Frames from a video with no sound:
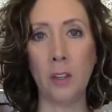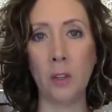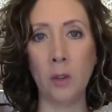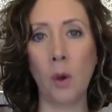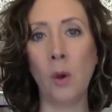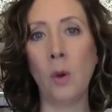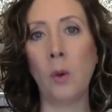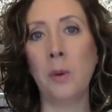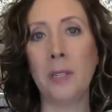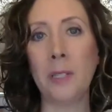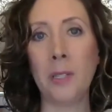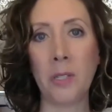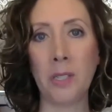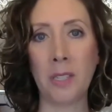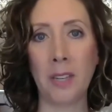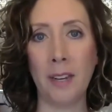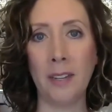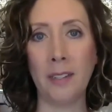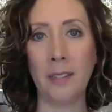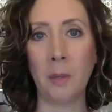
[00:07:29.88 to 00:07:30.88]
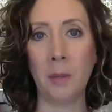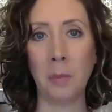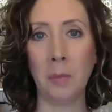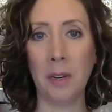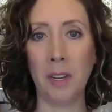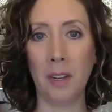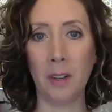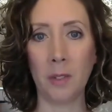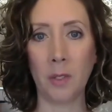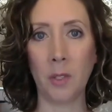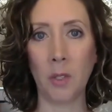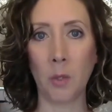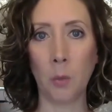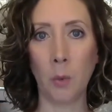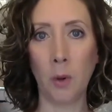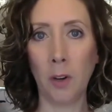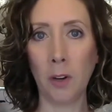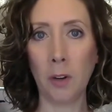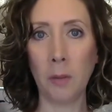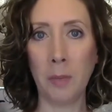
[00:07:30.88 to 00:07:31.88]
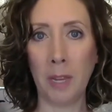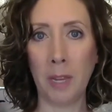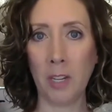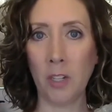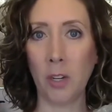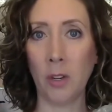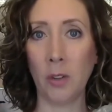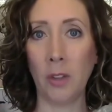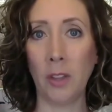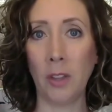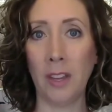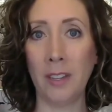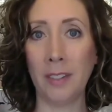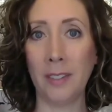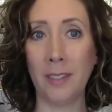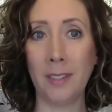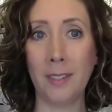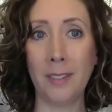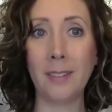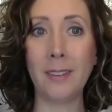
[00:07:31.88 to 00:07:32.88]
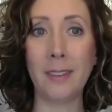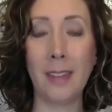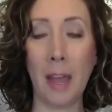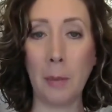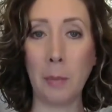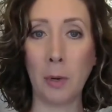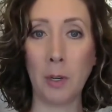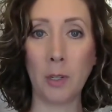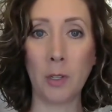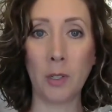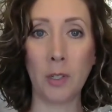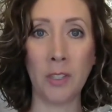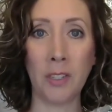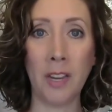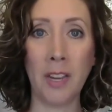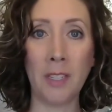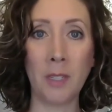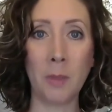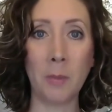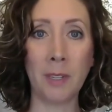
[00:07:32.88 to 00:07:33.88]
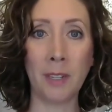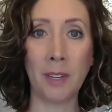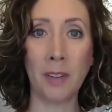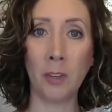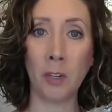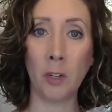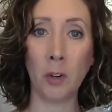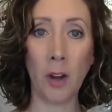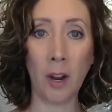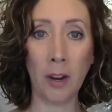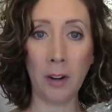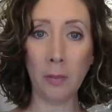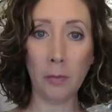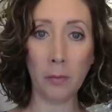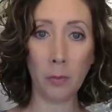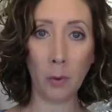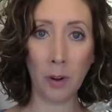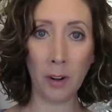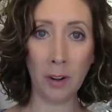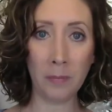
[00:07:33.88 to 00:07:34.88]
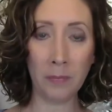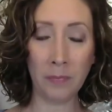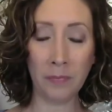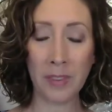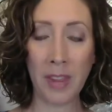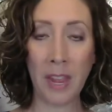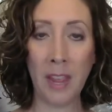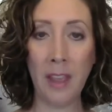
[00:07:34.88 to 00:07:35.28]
You always cite somebody else's work, make sure that that person has been given credit for it.